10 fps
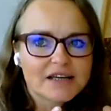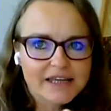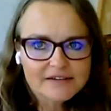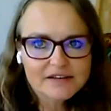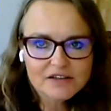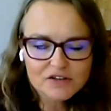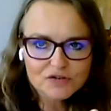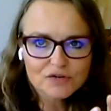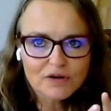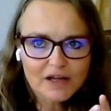getting
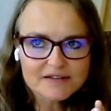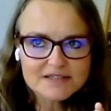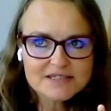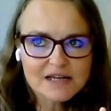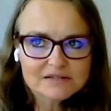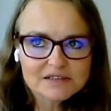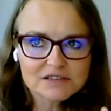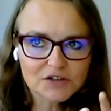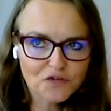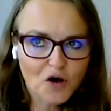into understanding
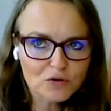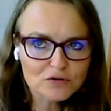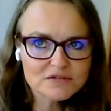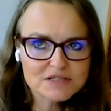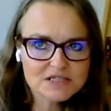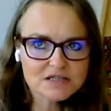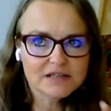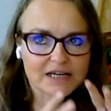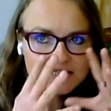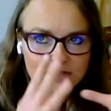the focus,
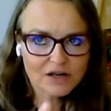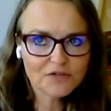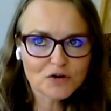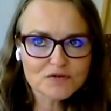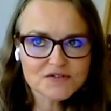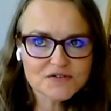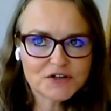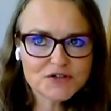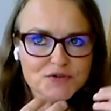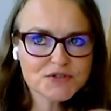the external focus
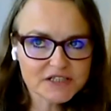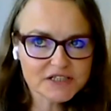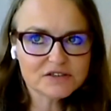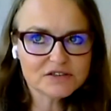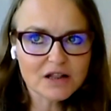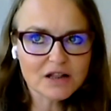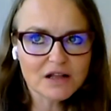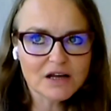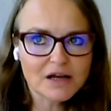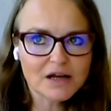versus
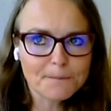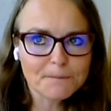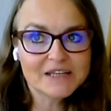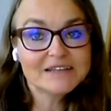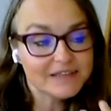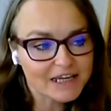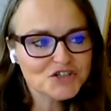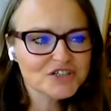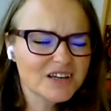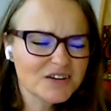internal
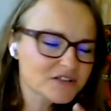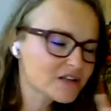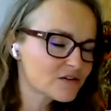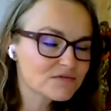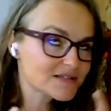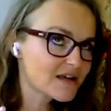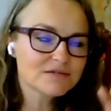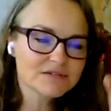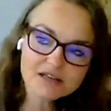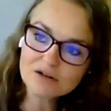meditation. I think that was how
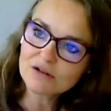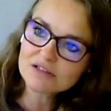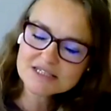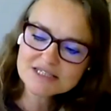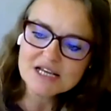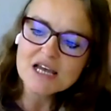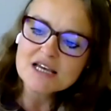they call this.